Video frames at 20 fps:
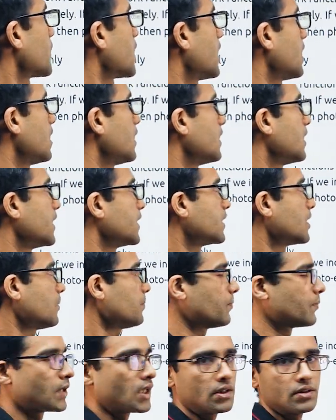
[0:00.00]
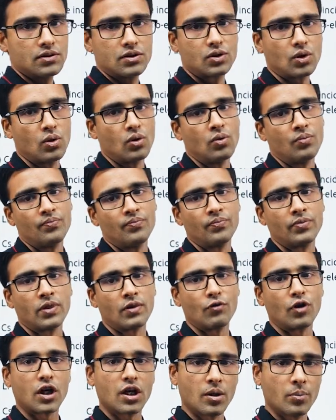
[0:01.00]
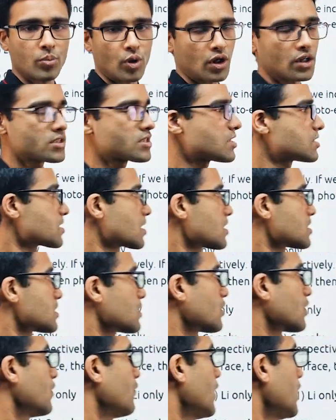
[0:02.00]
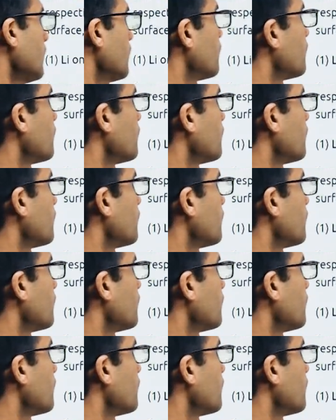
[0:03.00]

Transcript: and lithium. So working potentials are given.